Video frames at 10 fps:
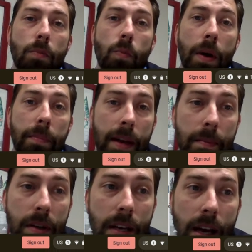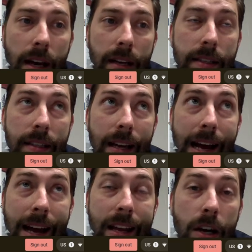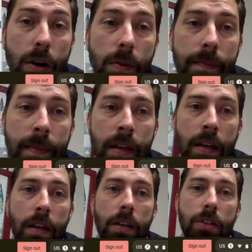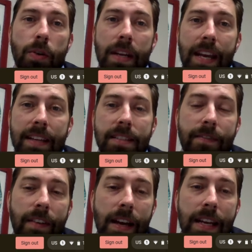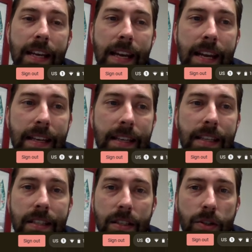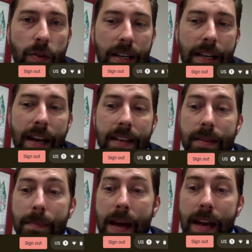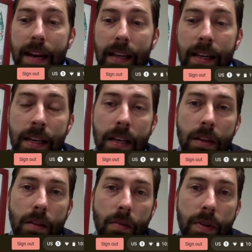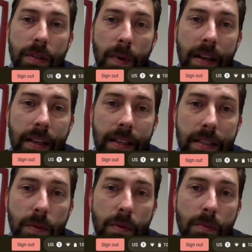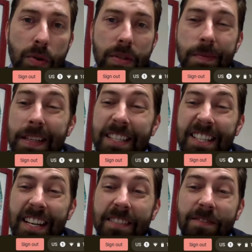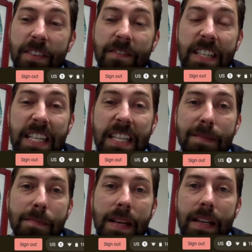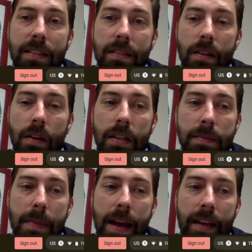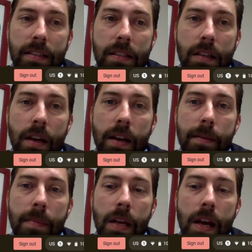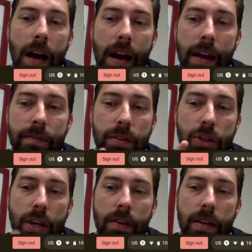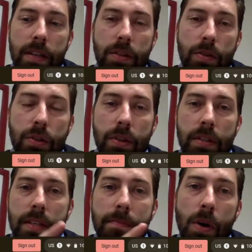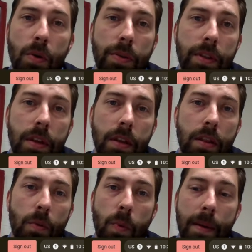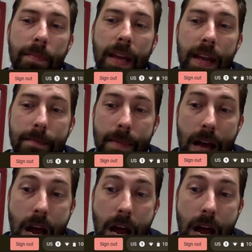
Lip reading: webcamera.io, Screencast-o-matic, and this is Screencast-o-matic. The reason why I like this one the most is because it has 15 minutes on its max. I've shared it so that you can see both the webcam